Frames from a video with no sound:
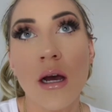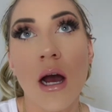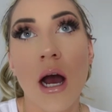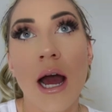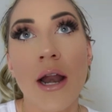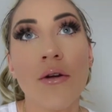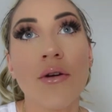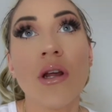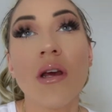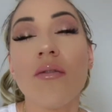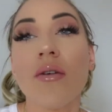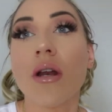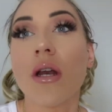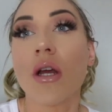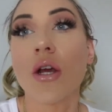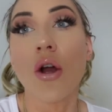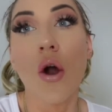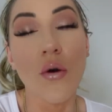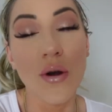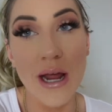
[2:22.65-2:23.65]
I don't
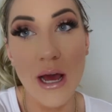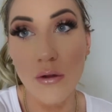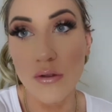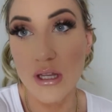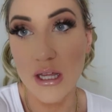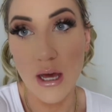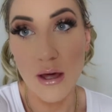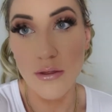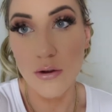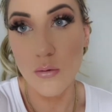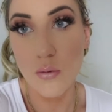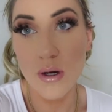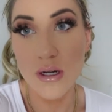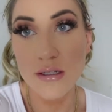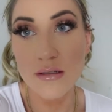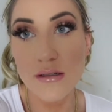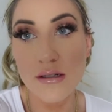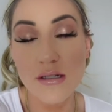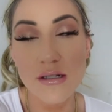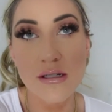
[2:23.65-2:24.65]
even go down the other
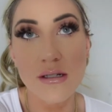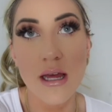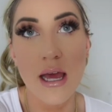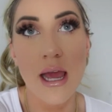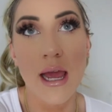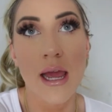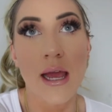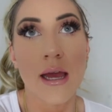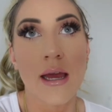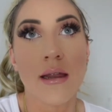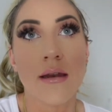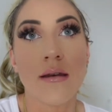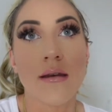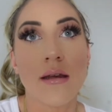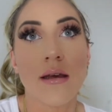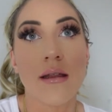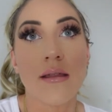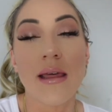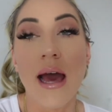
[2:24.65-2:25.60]
ones and